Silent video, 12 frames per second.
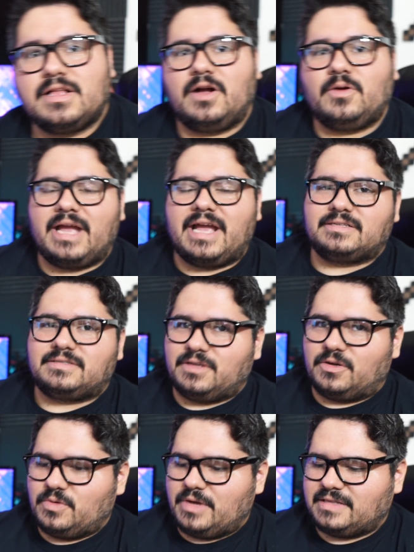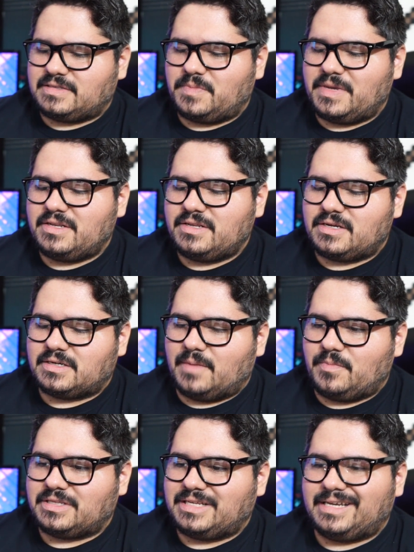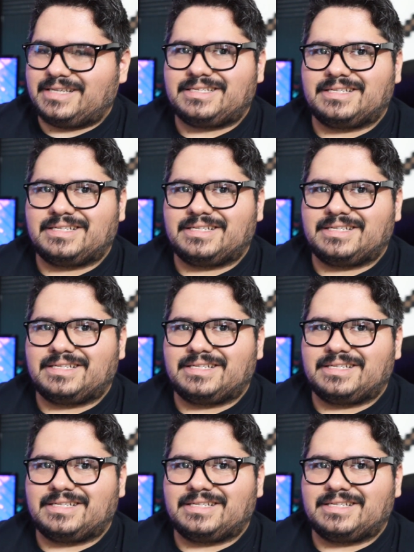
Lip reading: Okay, so it's been a couple of days